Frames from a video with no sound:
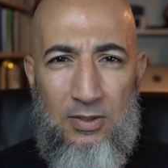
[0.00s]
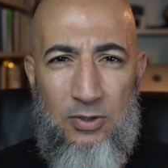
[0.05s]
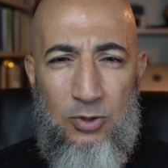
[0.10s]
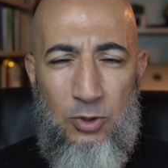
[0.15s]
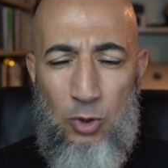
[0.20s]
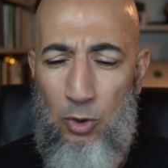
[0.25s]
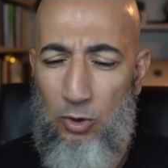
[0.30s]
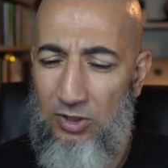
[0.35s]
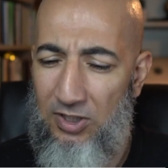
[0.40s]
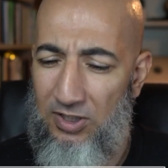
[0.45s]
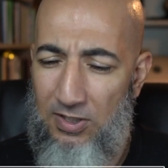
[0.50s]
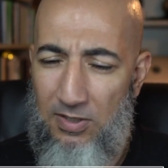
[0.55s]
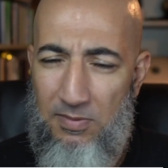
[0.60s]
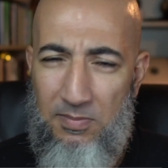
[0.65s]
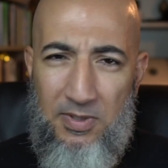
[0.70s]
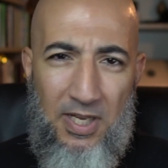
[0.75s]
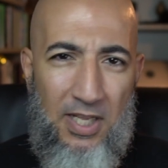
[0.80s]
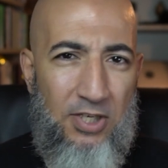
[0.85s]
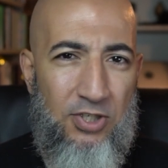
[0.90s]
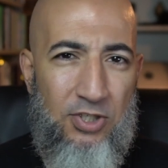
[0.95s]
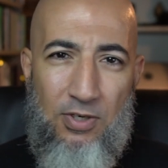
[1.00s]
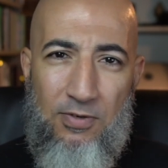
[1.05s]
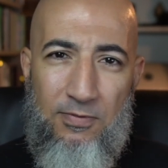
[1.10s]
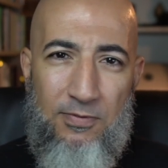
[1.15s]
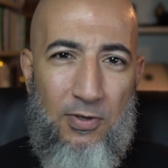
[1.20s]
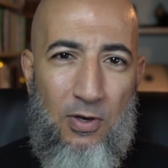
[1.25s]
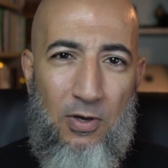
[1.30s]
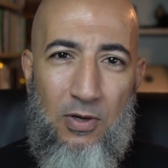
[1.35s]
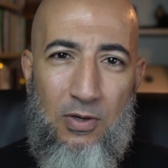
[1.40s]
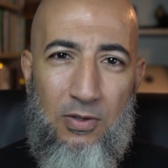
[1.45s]
no determination of
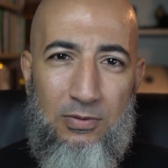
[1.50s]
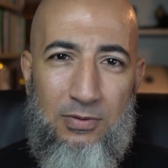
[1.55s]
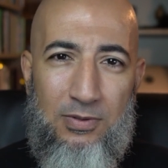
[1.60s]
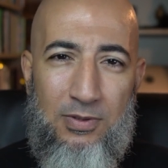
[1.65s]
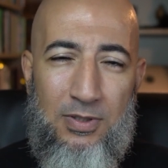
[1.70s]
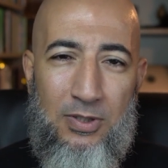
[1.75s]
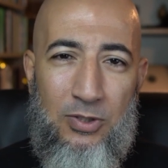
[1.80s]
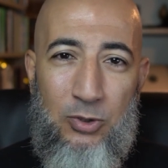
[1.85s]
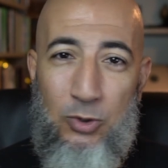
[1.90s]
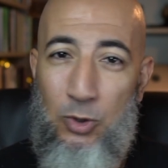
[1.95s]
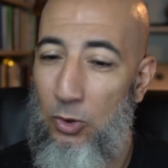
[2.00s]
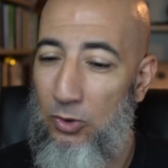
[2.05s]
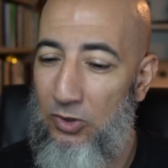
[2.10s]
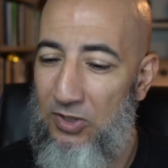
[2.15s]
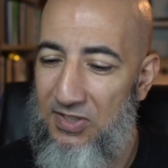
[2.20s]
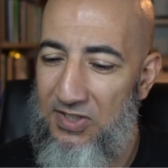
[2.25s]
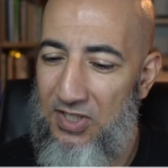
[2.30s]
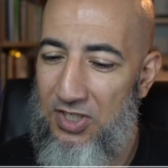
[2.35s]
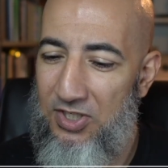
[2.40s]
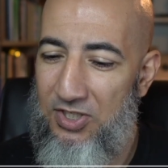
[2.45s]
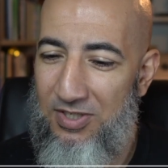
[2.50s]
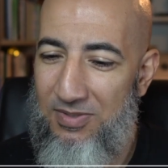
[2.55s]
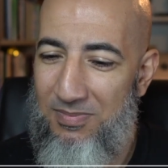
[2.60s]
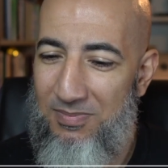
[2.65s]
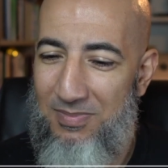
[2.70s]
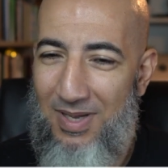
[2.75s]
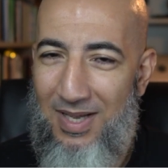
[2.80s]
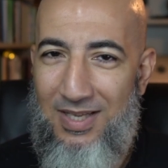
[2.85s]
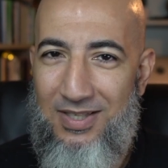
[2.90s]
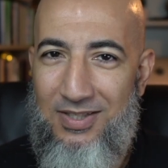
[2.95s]
your own, no
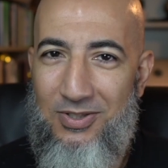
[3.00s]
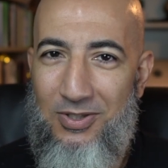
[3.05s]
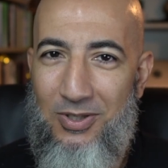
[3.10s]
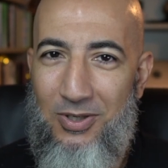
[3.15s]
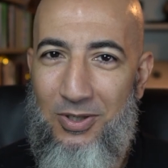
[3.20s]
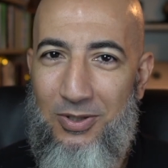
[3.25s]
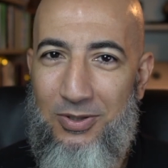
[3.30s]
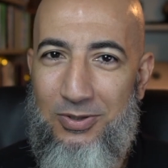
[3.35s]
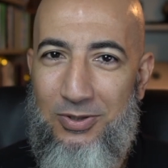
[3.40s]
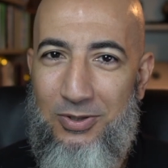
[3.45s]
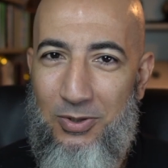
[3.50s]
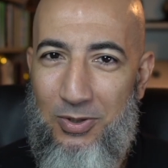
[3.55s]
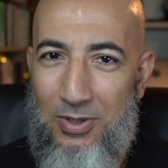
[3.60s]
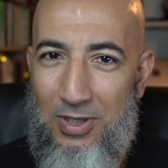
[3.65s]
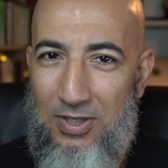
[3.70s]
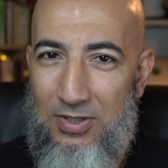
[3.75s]
decision based on your